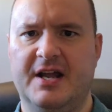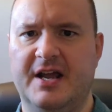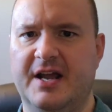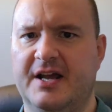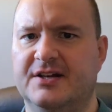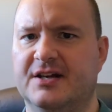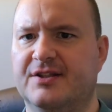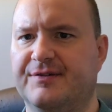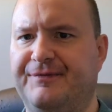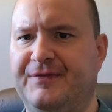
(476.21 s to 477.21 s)
And
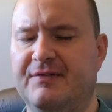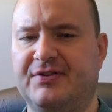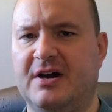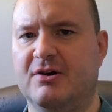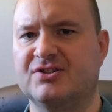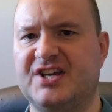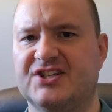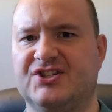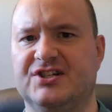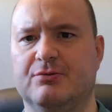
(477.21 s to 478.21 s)
uh, the fifth house
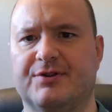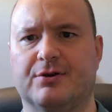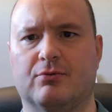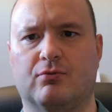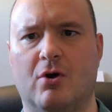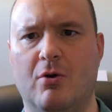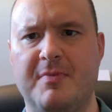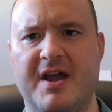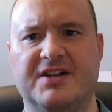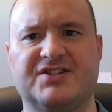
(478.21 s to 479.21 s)
has to deal with a
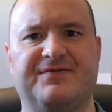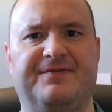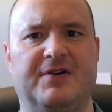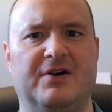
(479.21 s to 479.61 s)
romance,